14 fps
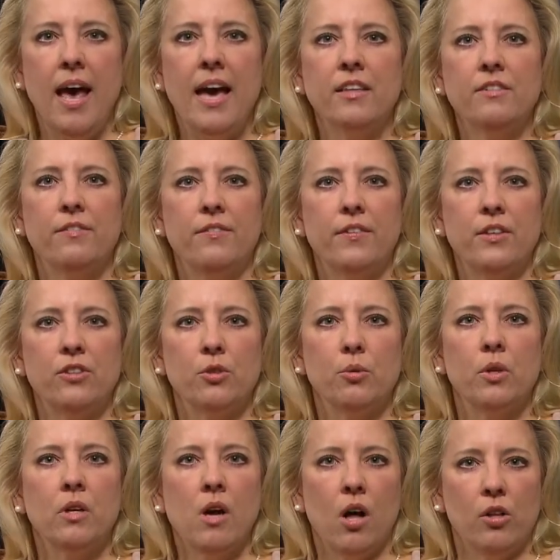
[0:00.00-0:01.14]
and
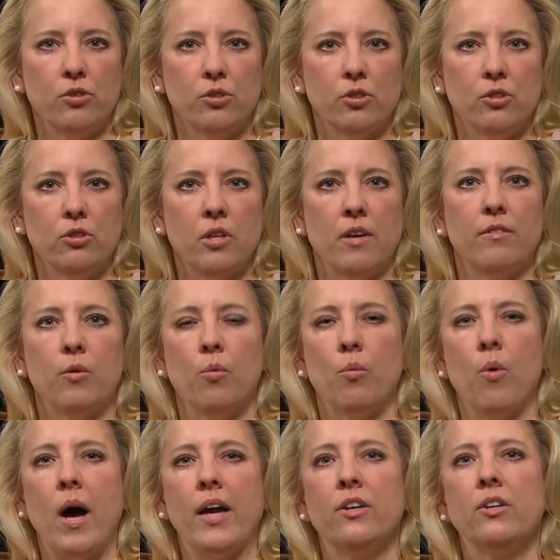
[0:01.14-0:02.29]
visual cultures of the
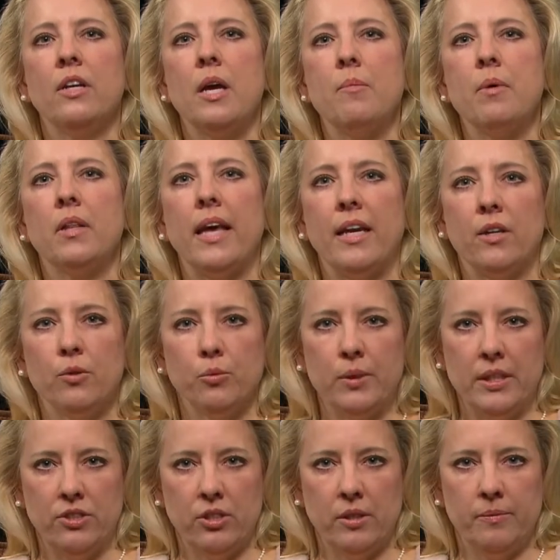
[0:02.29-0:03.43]
wider Himalayan
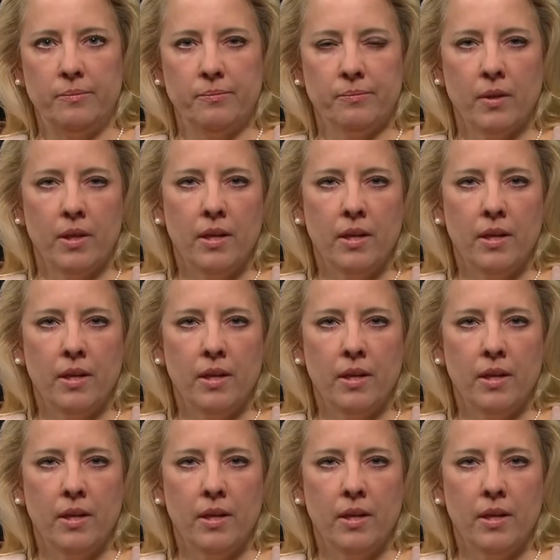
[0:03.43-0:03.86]
region.